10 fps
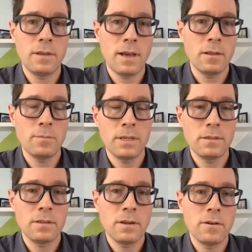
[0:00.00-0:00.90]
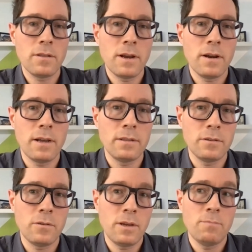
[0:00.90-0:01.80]
the elements that are there and
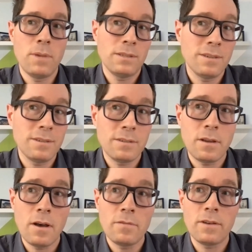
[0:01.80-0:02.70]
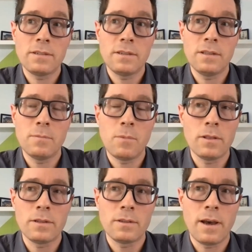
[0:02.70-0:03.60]
so it misses stuff i see them
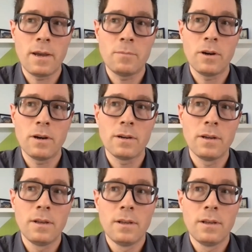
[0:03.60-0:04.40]
all the time where